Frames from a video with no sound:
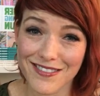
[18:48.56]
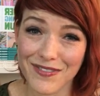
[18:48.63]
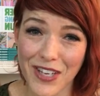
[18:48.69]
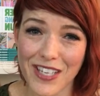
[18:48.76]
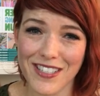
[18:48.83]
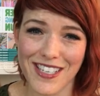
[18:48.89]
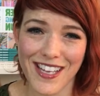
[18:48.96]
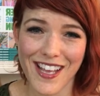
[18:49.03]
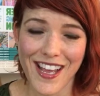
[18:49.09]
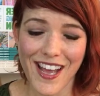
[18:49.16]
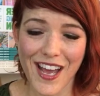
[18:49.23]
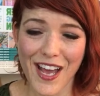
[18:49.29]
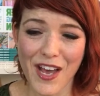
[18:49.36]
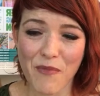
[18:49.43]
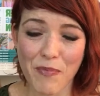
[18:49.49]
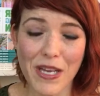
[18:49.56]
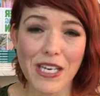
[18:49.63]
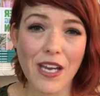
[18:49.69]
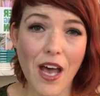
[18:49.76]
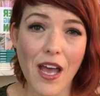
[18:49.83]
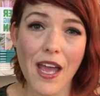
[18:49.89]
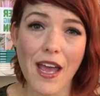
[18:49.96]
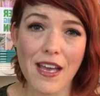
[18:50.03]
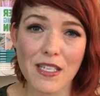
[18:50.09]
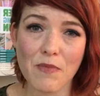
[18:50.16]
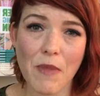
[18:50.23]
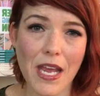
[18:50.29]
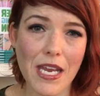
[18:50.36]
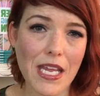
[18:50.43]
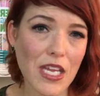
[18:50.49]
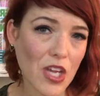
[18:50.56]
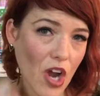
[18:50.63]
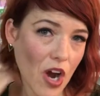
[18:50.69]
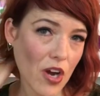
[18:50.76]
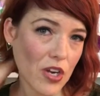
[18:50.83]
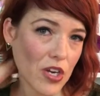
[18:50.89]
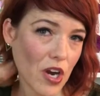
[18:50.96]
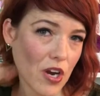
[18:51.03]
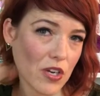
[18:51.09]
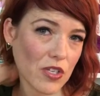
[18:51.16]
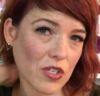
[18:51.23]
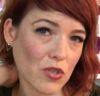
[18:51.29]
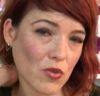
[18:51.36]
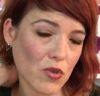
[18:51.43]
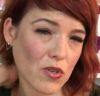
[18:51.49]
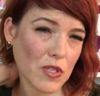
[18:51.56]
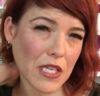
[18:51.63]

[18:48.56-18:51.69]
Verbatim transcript: fun. Uh, but not as many yarn yarn stores.